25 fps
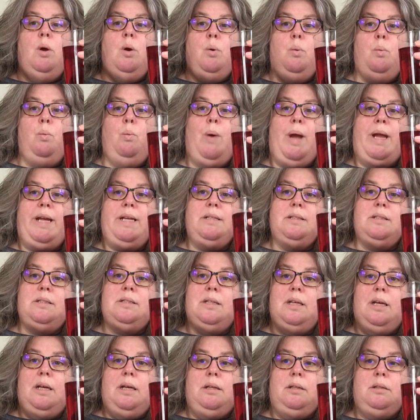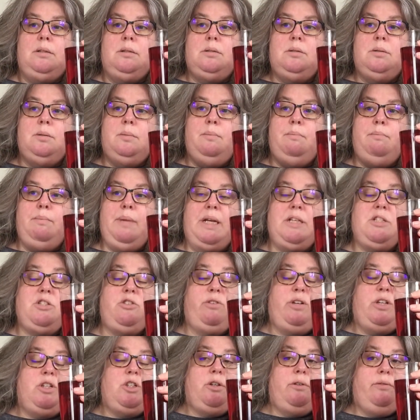weights and
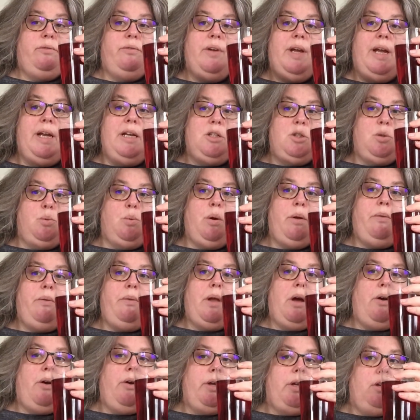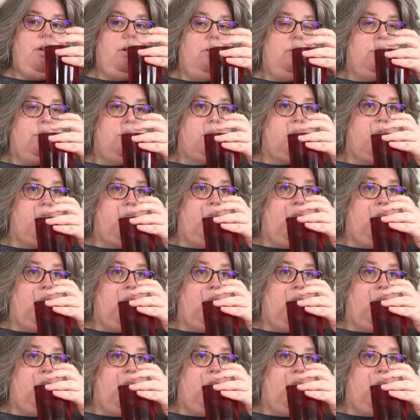meterage of each one that I used.